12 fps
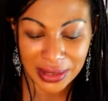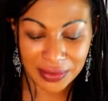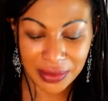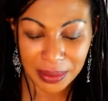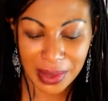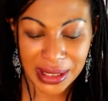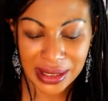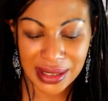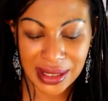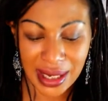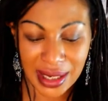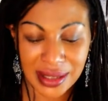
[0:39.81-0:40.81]
Hub for
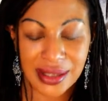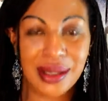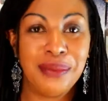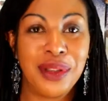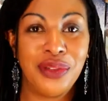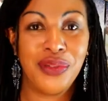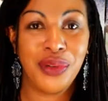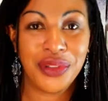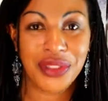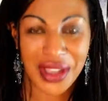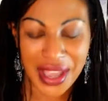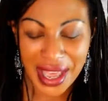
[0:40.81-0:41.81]
Wednesday, December the
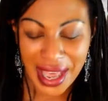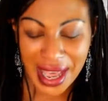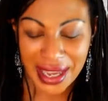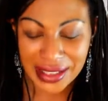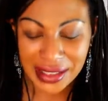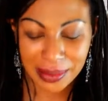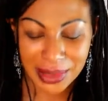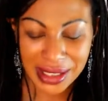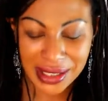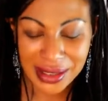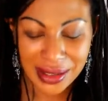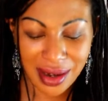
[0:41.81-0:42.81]
4th, and I'm going
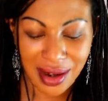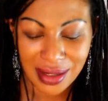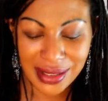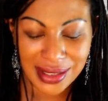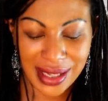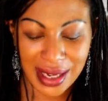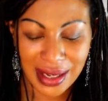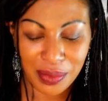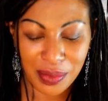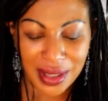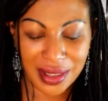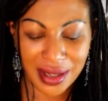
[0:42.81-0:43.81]
to start today
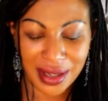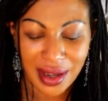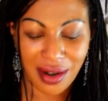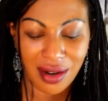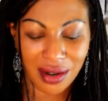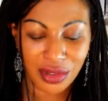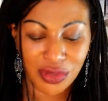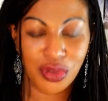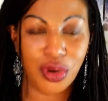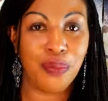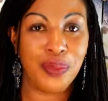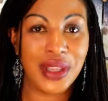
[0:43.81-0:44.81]
with a card
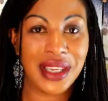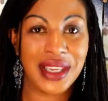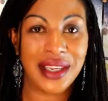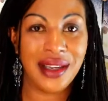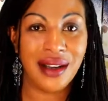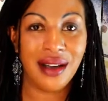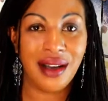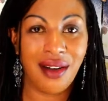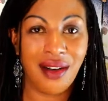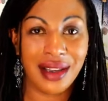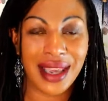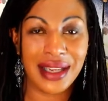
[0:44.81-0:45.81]
from the
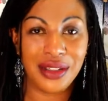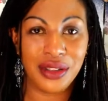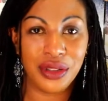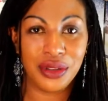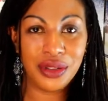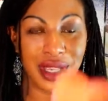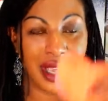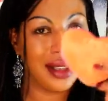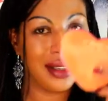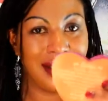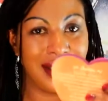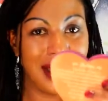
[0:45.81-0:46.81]
Archangels,
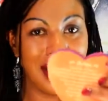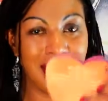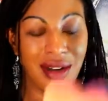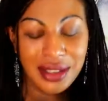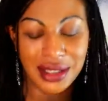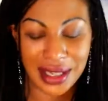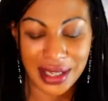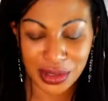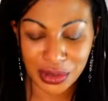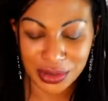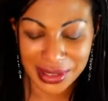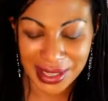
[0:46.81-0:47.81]
the Guardian
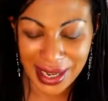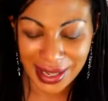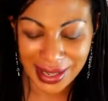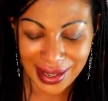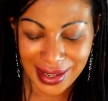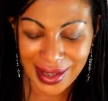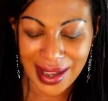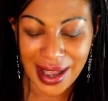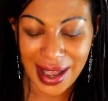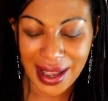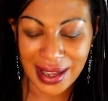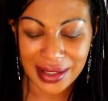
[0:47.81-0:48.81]
Angels deck,
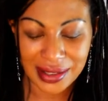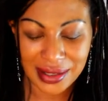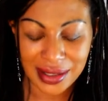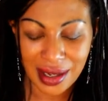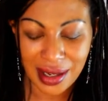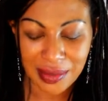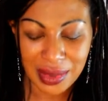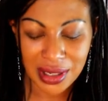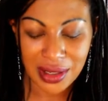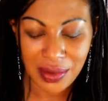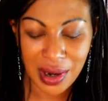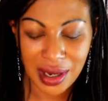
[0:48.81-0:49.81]
and I'm
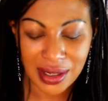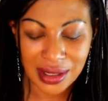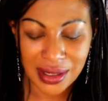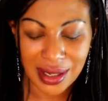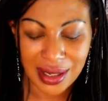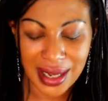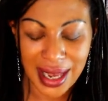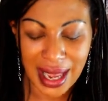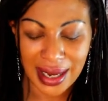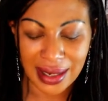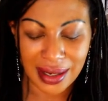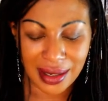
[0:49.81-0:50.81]
going to ask
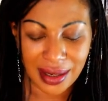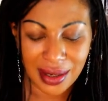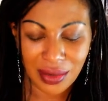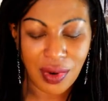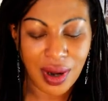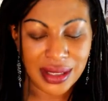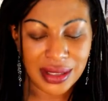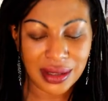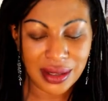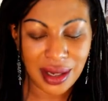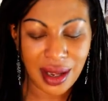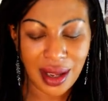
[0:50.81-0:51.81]
again, right,
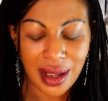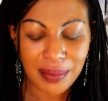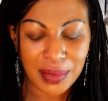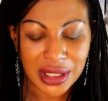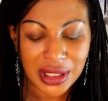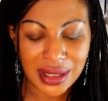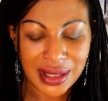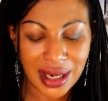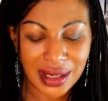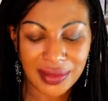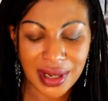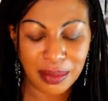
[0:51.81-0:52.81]
it's just
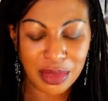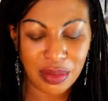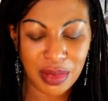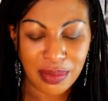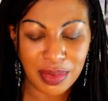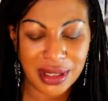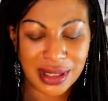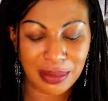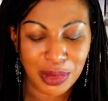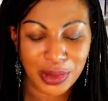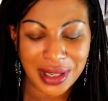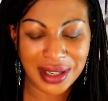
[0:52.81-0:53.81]
kind of come to me because
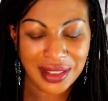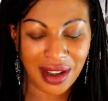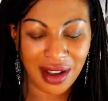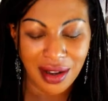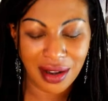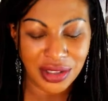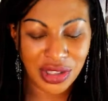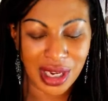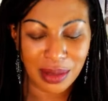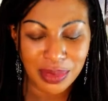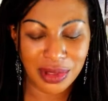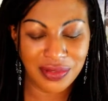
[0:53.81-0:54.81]
I'm looking at the heart
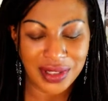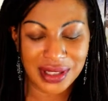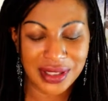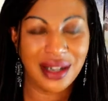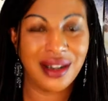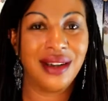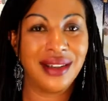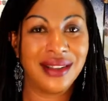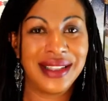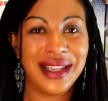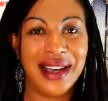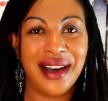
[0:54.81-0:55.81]
shapes of these
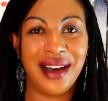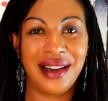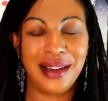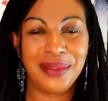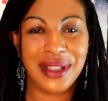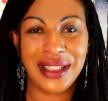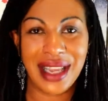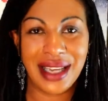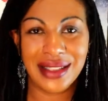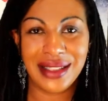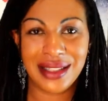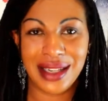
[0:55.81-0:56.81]
cards and I'm
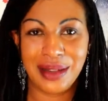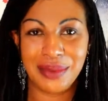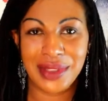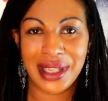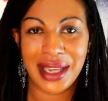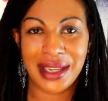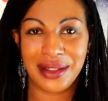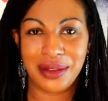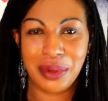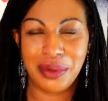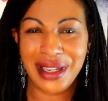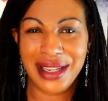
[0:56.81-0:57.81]
connecting and I'm saying, are
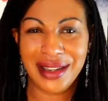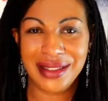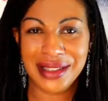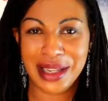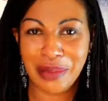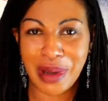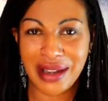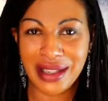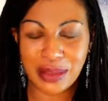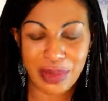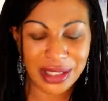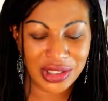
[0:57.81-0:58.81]
we really asking about
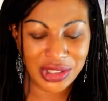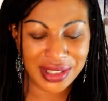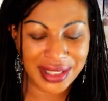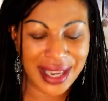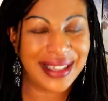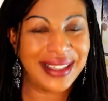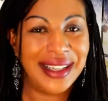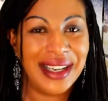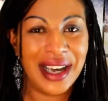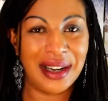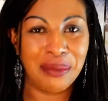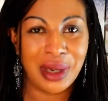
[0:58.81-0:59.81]
expansion again?
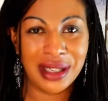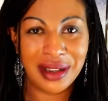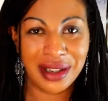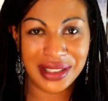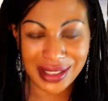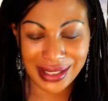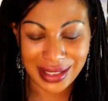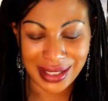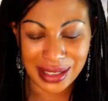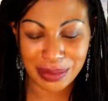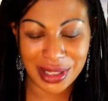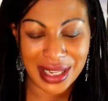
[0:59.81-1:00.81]
And my guide just
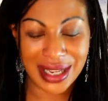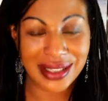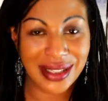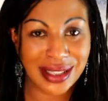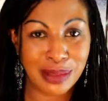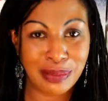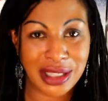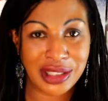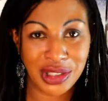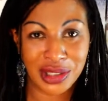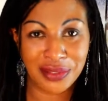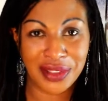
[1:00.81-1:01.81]
said to me, yes,
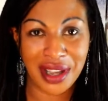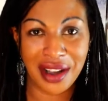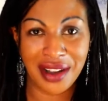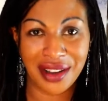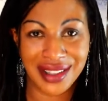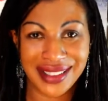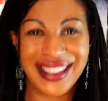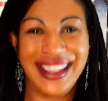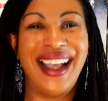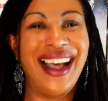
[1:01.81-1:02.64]
expansion of the heart.